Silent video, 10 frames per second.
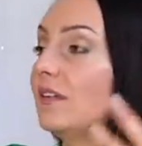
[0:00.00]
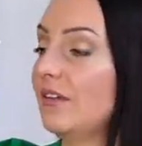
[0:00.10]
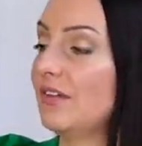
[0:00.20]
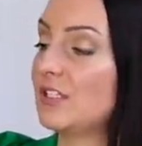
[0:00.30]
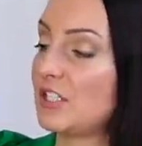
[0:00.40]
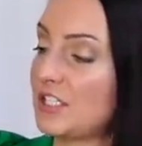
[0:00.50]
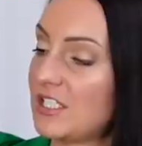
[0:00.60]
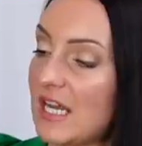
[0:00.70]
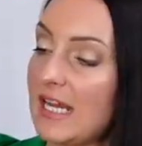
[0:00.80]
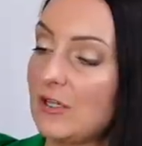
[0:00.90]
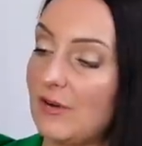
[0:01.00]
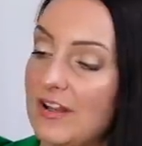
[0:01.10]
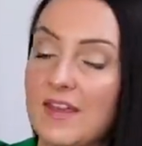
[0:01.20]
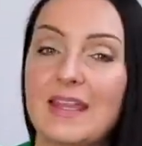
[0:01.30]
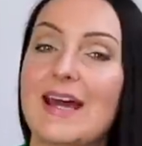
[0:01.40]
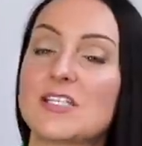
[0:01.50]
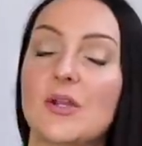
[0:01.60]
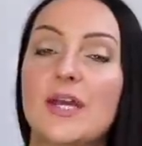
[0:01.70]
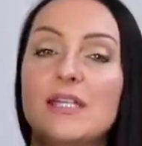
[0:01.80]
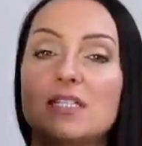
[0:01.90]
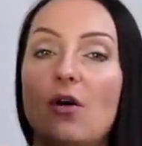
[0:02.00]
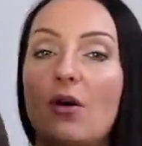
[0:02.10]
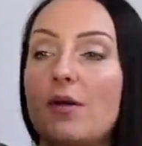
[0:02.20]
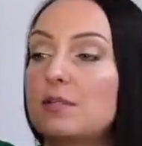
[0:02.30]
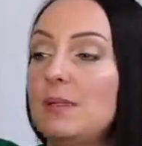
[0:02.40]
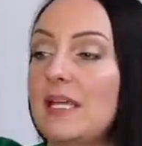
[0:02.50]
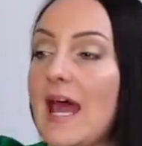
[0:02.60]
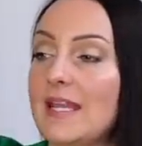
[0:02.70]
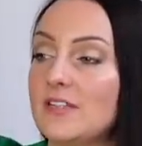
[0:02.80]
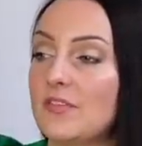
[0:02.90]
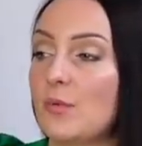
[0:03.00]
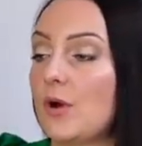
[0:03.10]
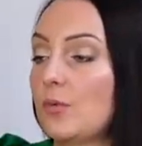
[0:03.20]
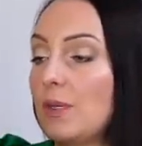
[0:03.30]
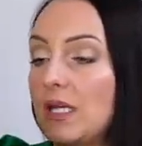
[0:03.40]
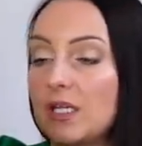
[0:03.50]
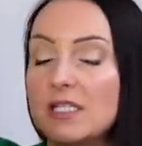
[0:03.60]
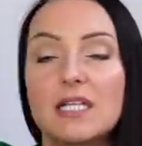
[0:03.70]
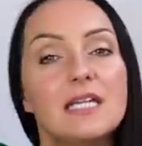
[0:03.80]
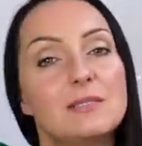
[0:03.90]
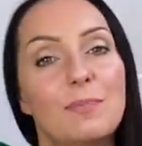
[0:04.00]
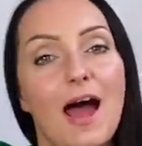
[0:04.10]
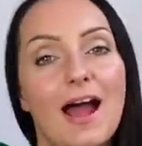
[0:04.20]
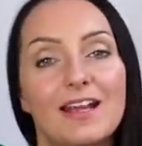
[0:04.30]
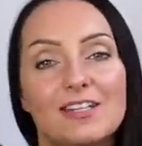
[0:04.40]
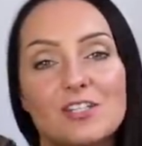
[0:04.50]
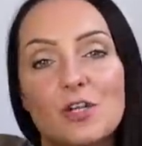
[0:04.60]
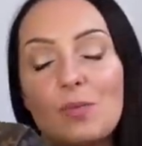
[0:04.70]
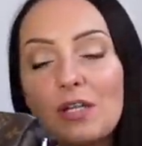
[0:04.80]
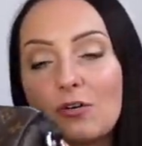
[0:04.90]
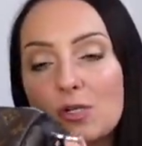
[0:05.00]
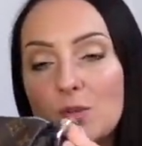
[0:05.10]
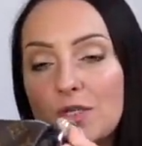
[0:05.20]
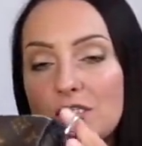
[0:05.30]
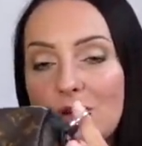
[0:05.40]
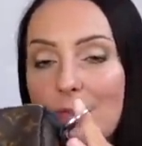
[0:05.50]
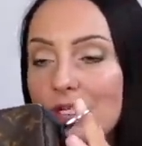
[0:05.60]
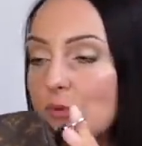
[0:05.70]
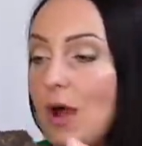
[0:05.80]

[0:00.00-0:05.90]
if it does stain or anything gets on it, it's not going to be the end of the world because it's black. It does come with a crossbody strap as